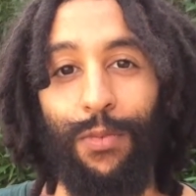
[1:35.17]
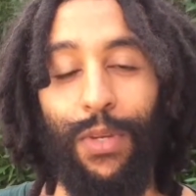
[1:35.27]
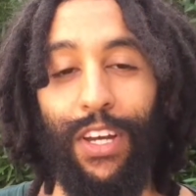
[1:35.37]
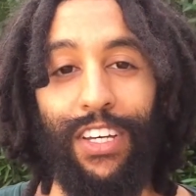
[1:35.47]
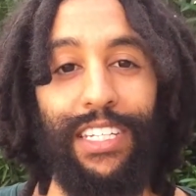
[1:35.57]

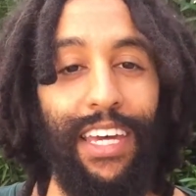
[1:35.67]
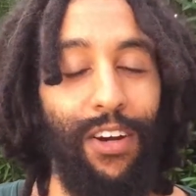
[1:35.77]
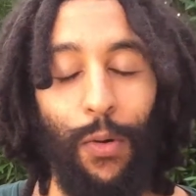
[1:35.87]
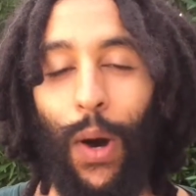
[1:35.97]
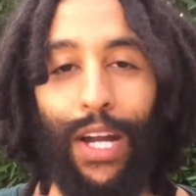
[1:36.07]
because they
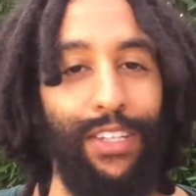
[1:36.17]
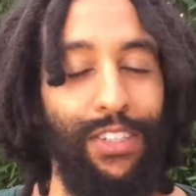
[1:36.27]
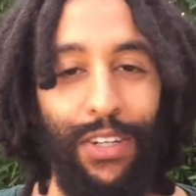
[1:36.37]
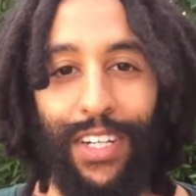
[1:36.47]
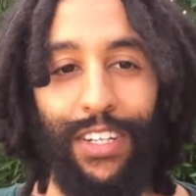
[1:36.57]
don't want to
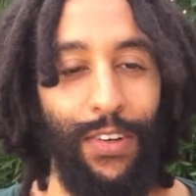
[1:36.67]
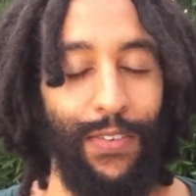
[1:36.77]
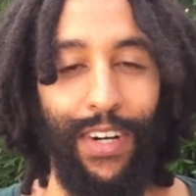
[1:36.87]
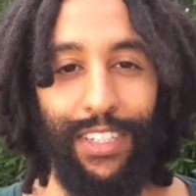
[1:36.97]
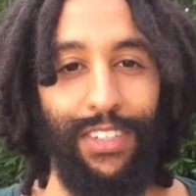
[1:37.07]
do it. No
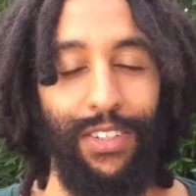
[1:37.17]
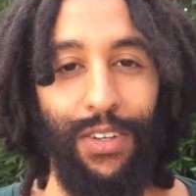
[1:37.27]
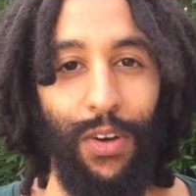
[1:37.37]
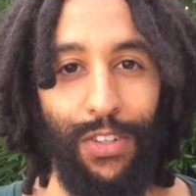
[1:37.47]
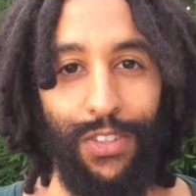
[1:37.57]
one wants to
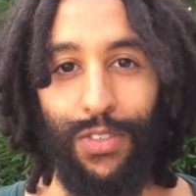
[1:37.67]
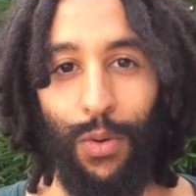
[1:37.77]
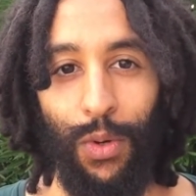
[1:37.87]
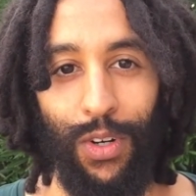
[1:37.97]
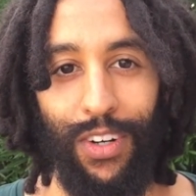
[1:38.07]
do
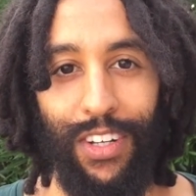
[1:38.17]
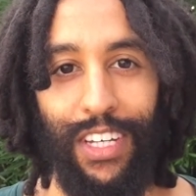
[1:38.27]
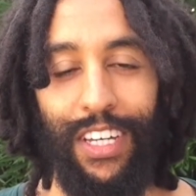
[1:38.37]
school